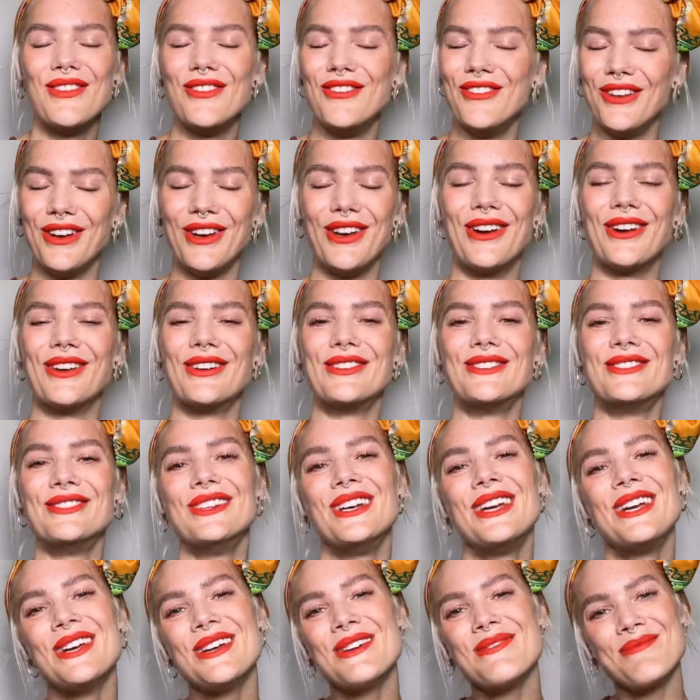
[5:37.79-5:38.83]
video.
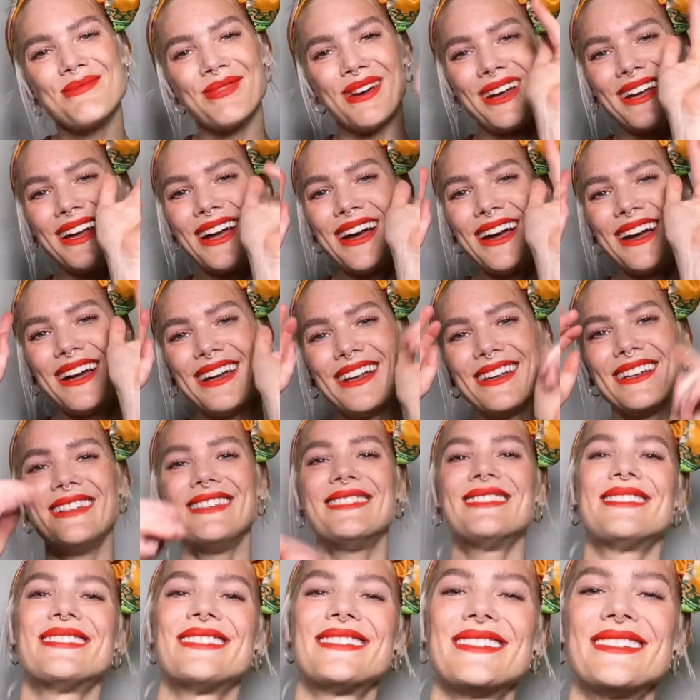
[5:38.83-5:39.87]
Bye guys.